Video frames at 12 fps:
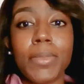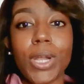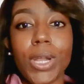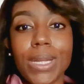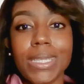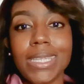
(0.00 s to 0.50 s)

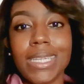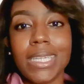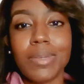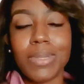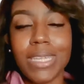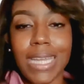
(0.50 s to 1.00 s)
currently
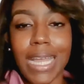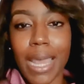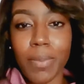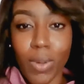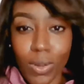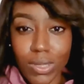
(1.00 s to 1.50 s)
completing
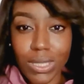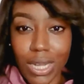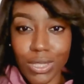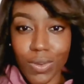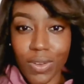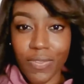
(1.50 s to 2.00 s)
a
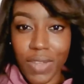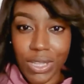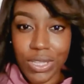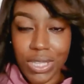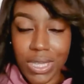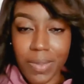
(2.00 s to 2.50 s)
postdoctoral
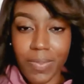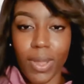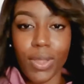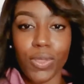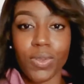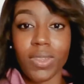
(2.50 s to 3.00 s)
fellowship
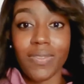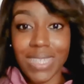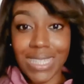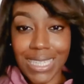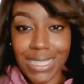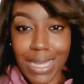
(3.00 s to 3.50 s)
through the
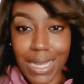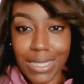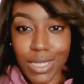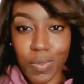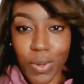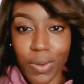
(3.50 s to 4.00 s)
Visiting
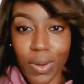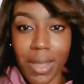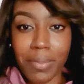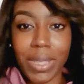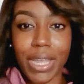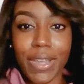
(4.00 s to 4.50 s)
Scientist
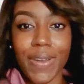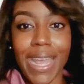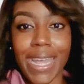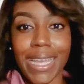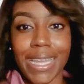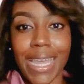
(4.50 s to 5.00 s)
program here
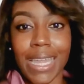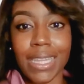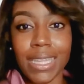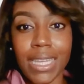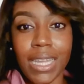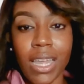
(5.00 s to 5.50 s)
at Eli
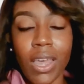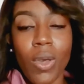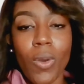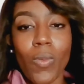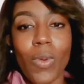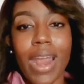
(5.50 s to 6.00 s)
Lilly,
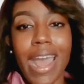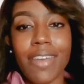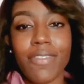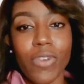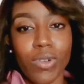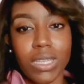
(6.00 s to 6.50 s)
where I
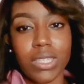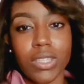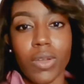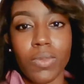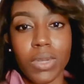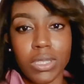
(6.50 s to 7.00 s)
focused
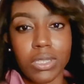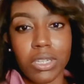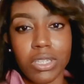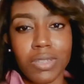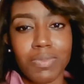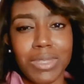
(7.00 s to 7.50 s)
on
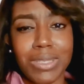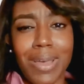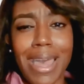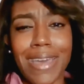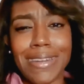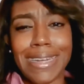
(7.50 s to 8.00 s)
research. So,
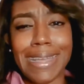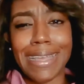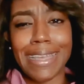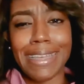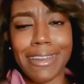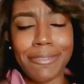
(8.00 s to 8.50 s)
how did I
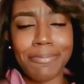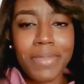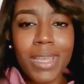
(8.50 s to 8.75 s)
get here?